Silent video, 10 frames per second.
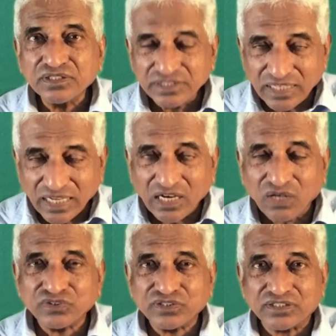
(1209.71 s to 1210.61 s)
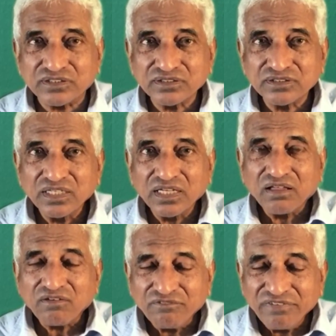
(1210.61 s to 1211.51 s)
He allows it,
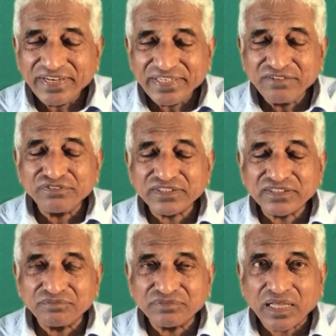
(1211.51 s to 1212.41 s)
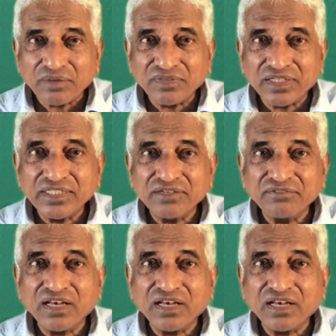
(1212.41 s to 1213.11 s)
waiting for some time that they will